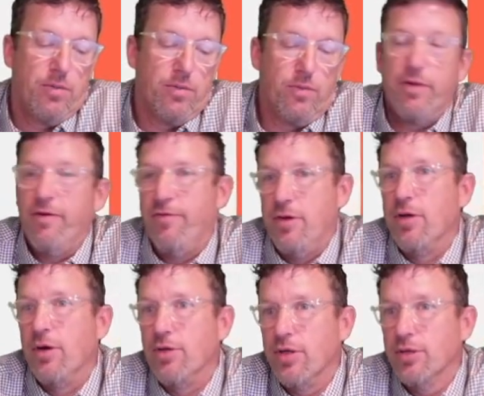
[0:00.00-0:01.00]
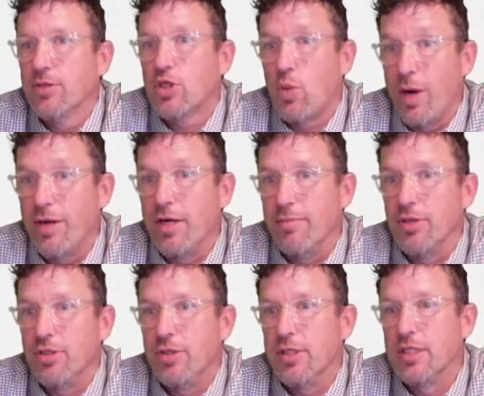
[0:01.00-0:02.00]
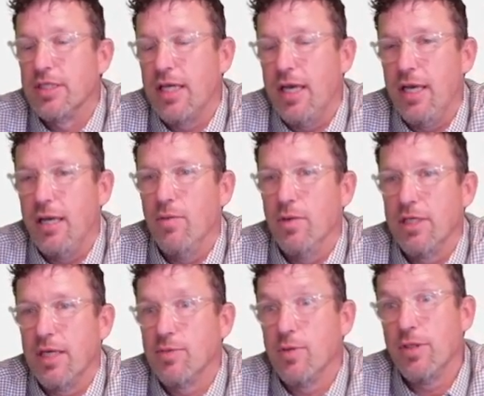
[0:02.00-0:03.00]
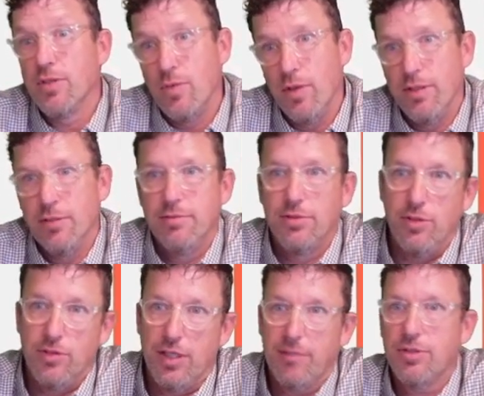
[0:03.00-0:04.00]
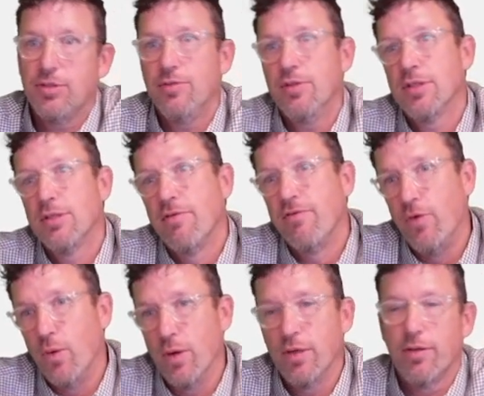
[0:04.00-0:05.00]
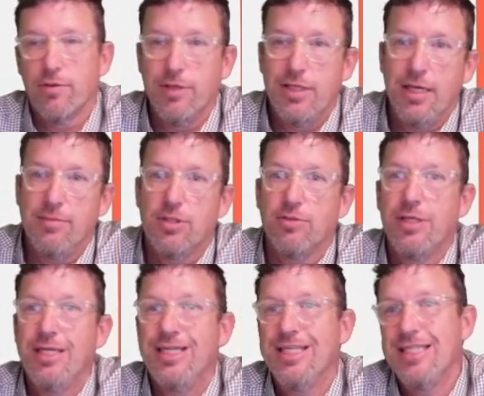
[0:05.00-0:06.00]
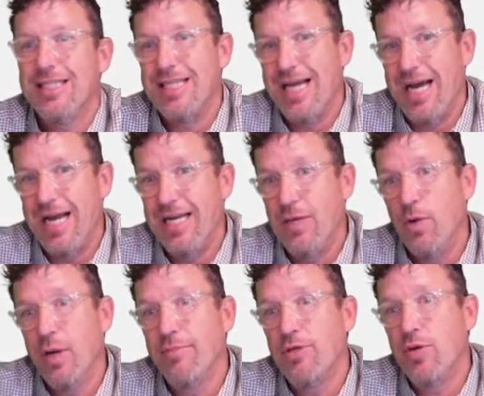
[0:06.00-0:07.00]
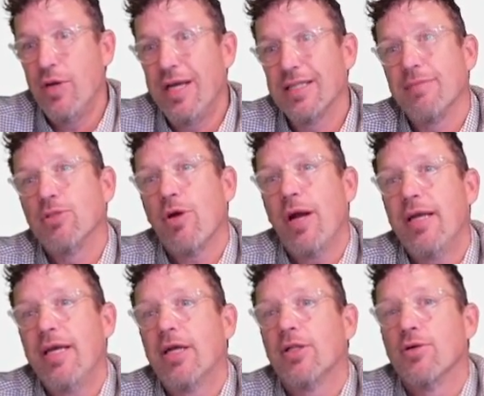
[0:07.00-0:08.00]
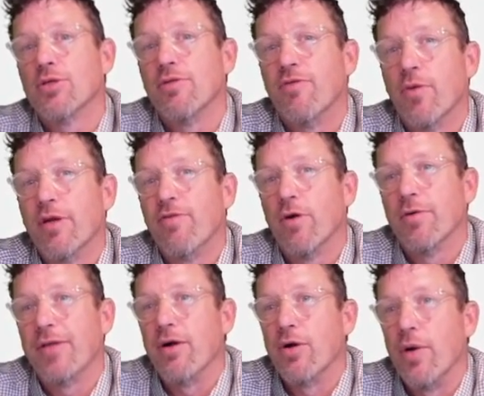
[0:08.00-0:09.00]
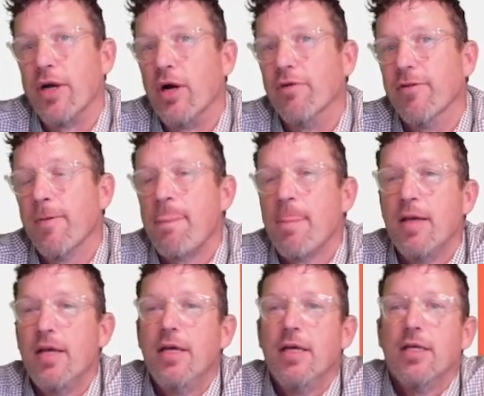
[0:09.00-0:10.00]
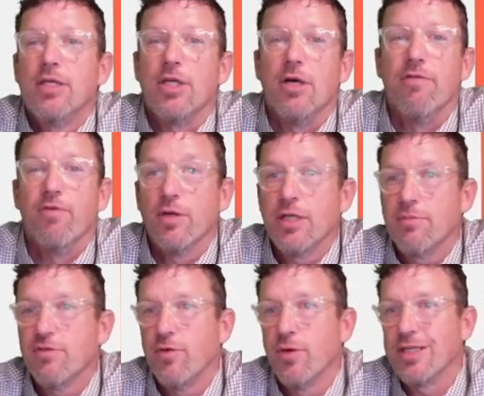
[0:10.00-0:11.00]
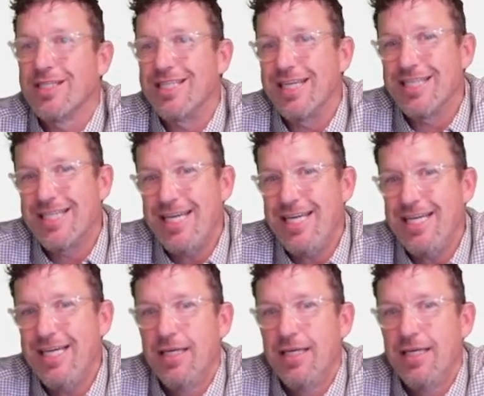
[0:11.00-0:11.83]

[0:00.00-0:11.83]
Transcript: if you know your square numbers, you could say 1 times 1 is 1, 2 times 2 is 4, 3 times 3 is 9. And what I'm doing is I'm trying to get close to 44 without going over. So 4 times 4 is 16,